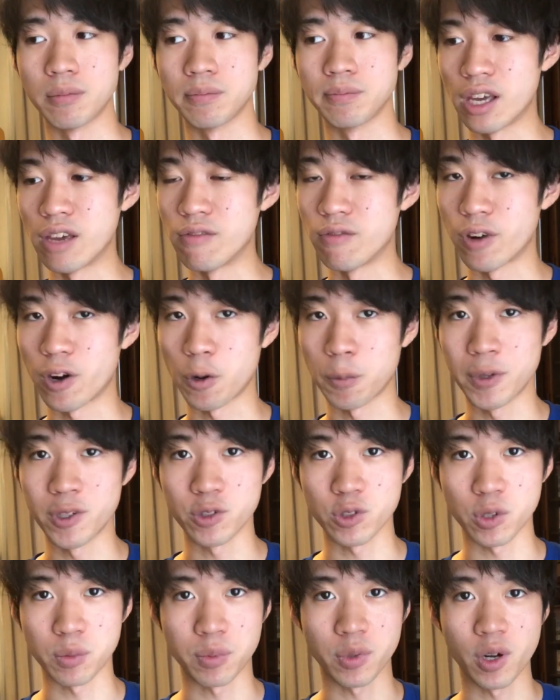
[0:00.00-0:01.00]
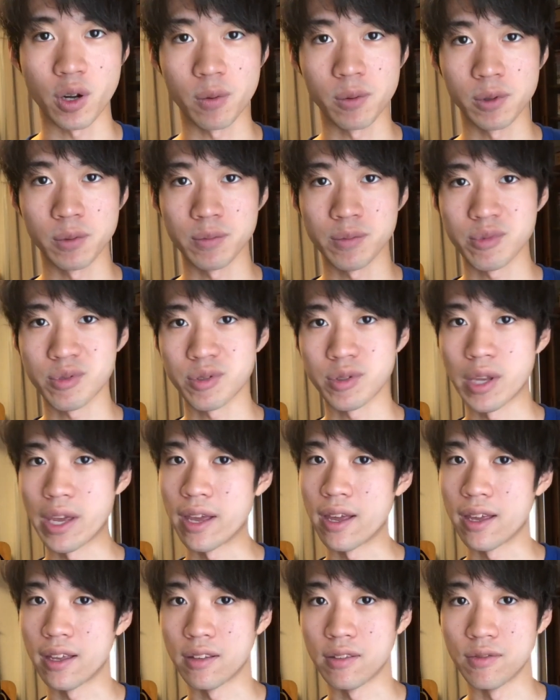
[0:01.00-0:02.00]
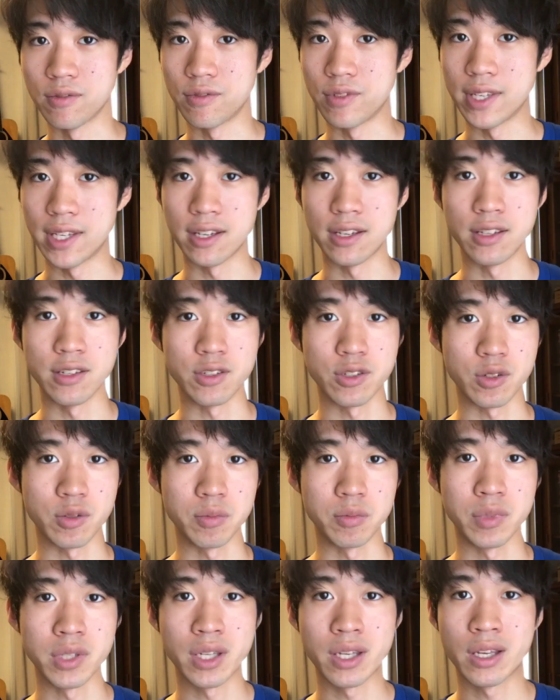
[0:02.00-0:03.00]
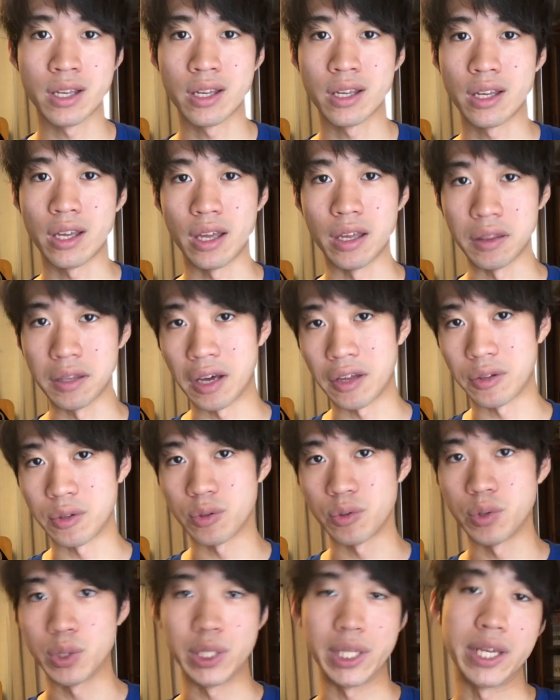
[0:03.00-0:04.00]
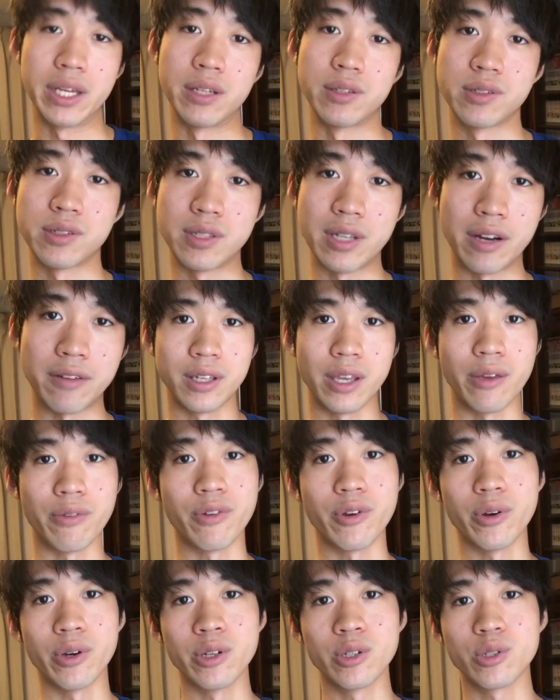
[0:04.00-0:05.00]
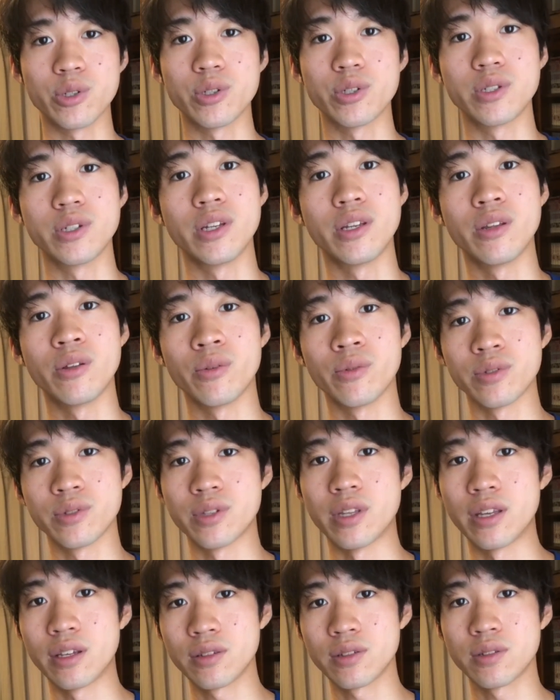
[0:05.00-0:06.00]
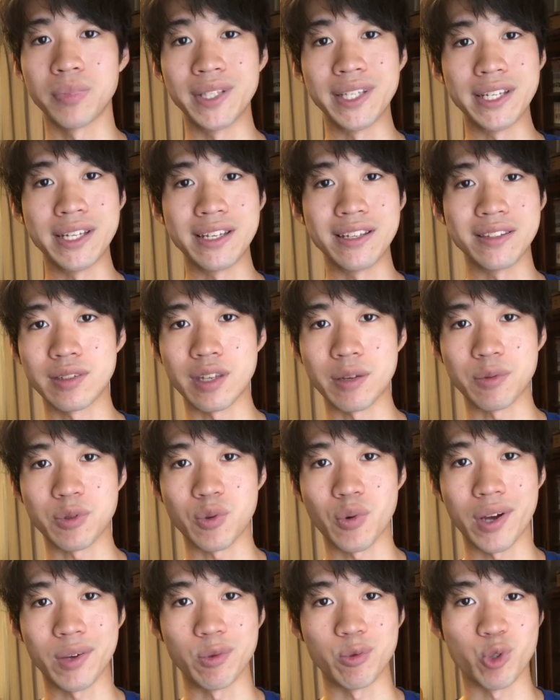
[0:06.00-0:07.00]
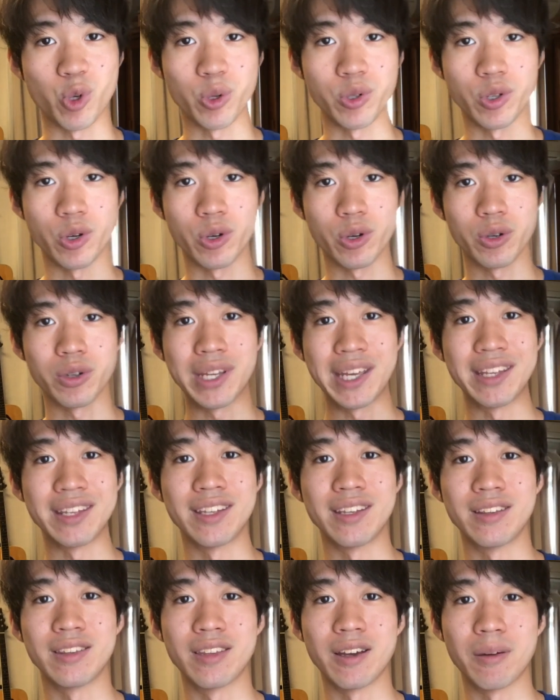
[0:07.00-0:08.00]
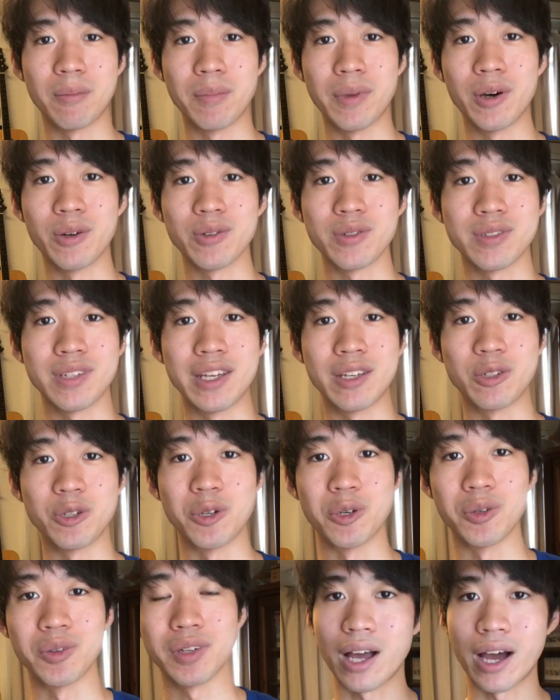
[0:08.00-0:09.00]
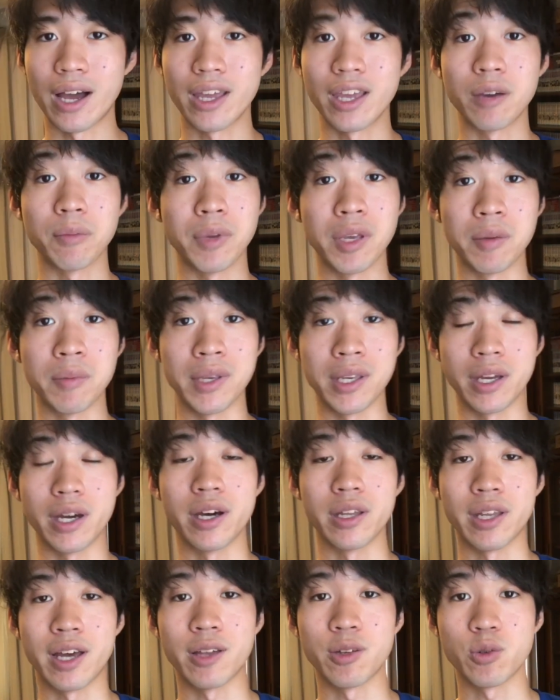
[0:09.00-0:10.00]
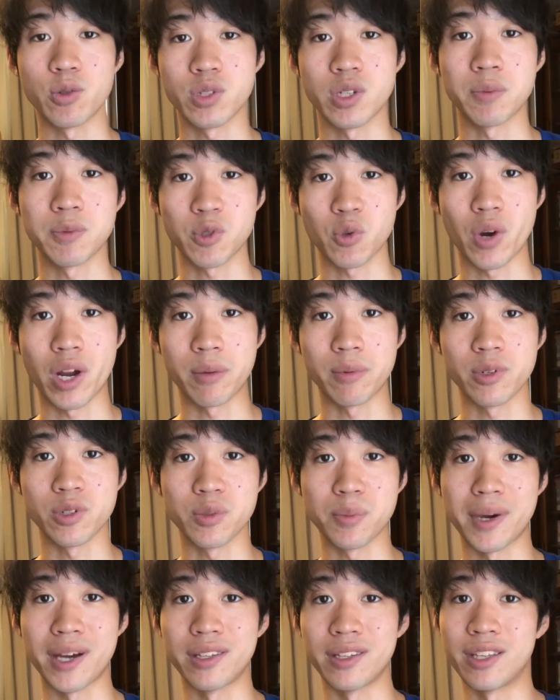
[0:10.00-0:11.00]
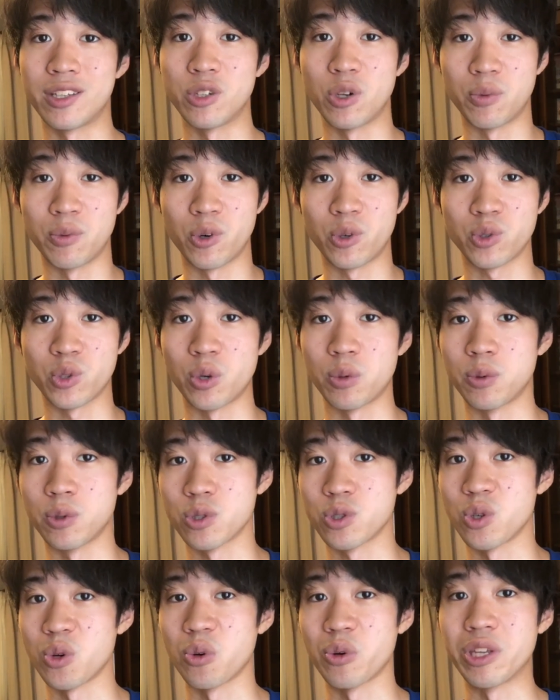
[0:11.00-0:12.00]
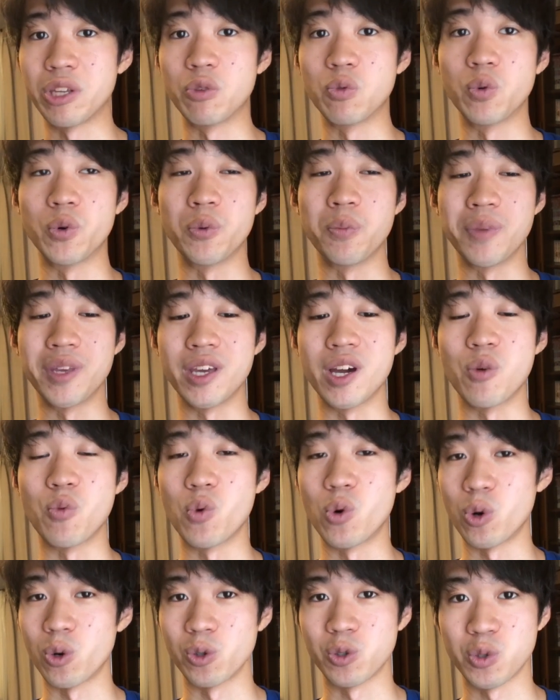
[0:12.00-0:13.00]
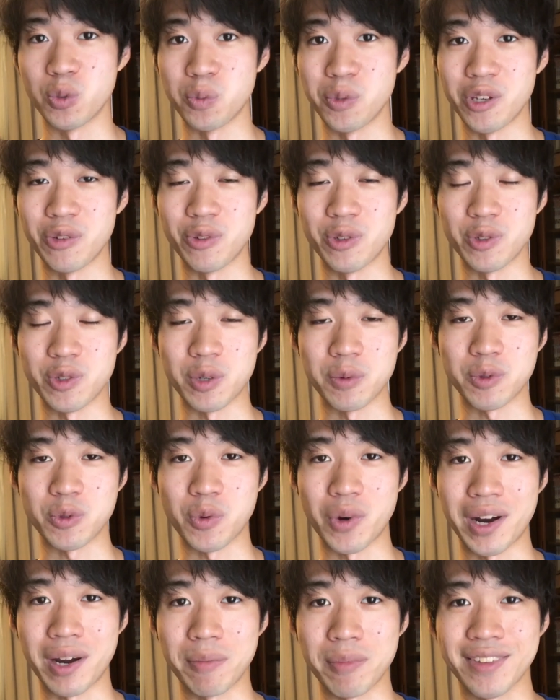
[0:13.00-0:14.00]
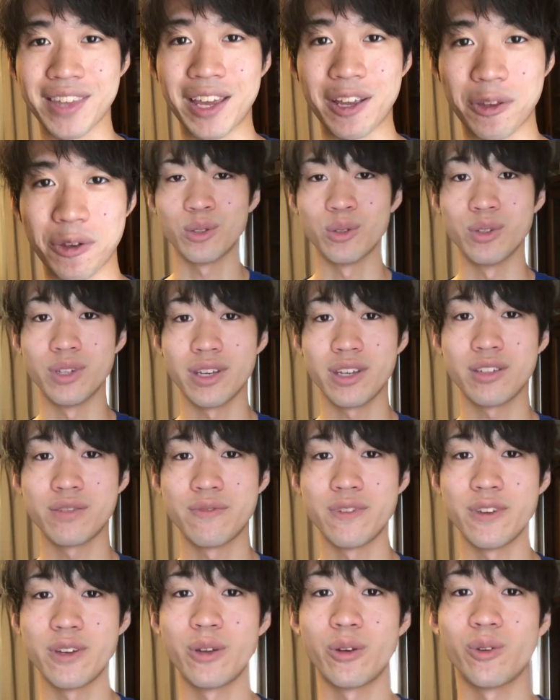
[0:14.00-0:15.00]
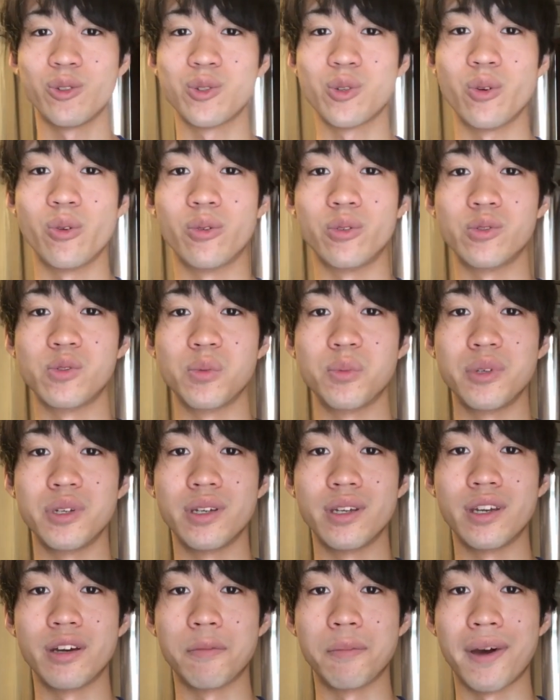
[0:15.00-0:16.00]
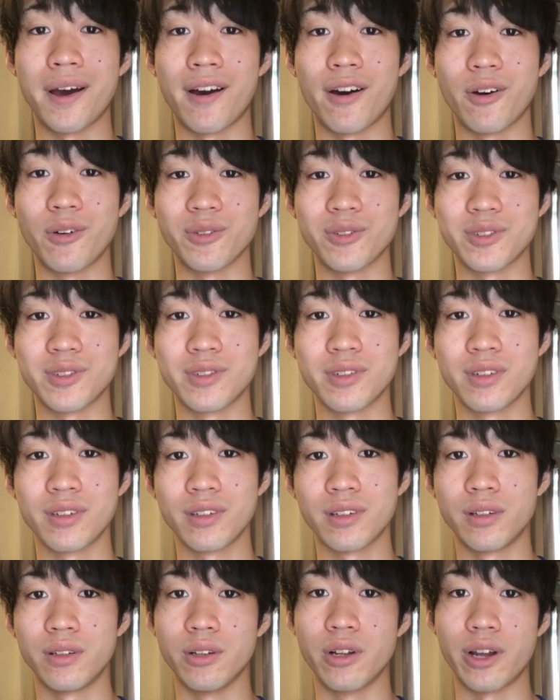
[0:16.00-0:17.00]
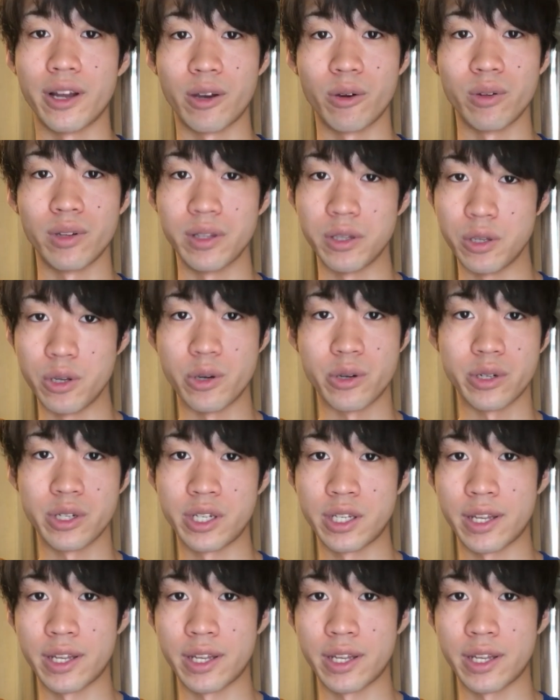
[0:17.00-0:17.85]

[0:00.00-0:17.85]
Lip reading: environmental problems, and veganism, and other related stuff. If you're interested in those things, please subscribe to join the herd and hit that bell. Stay tuned. I am aiming at 100 subscribers by the end of October, so it will mean a world to me if you subscribe. Thank you. Today's video is going to be about learning